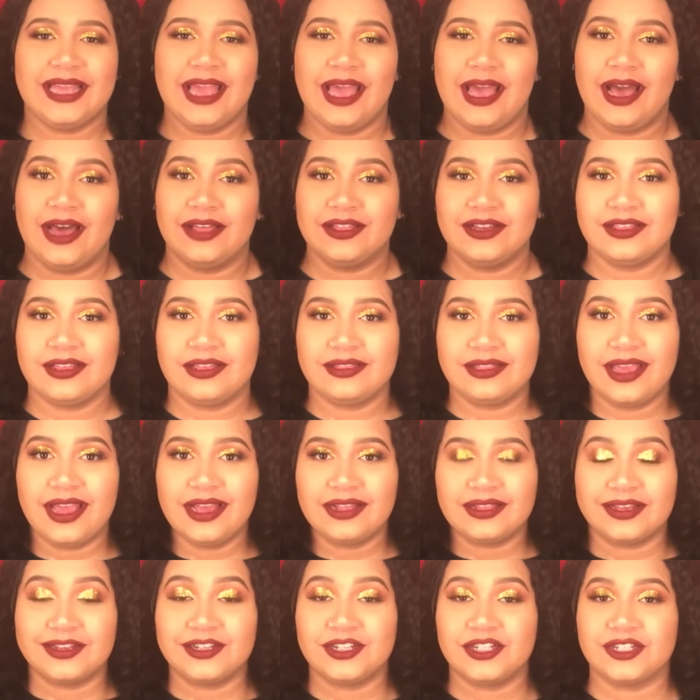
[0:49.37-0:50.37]
yeah, other than
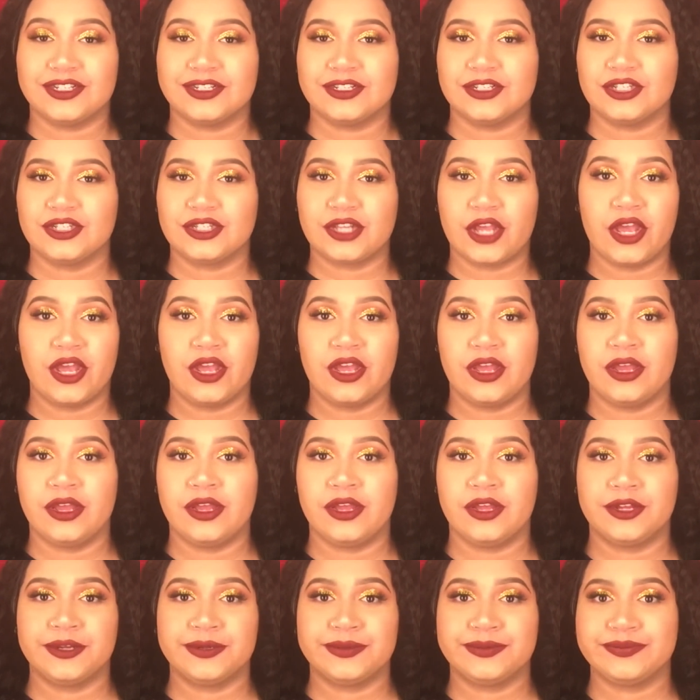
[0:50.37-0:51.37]
that, let's just
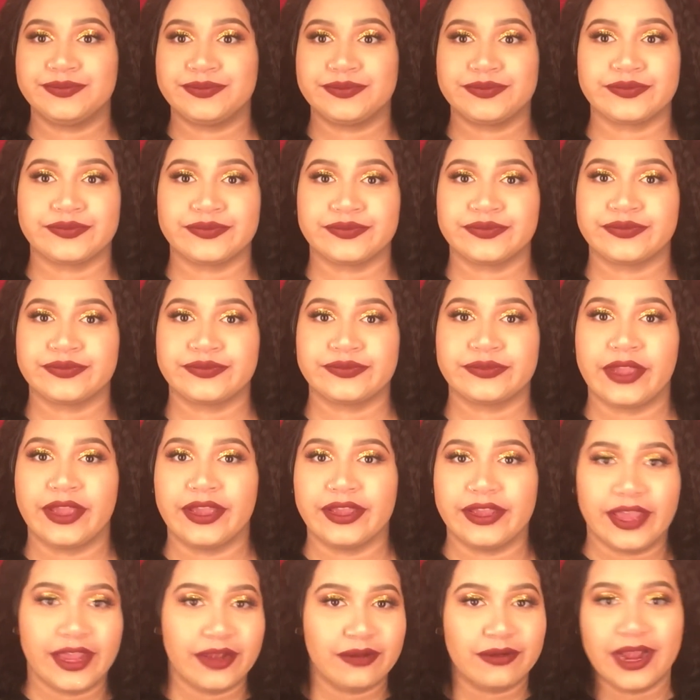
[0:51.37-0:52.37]

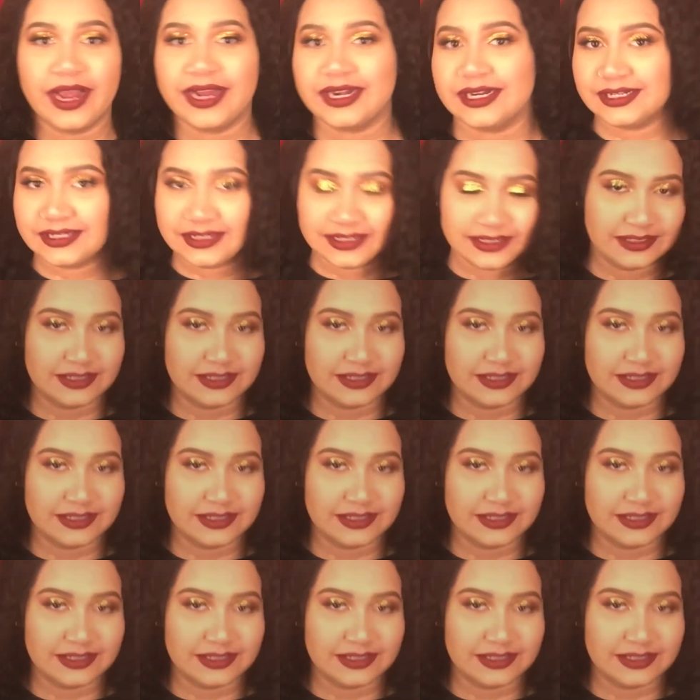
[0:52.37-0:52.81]
get right into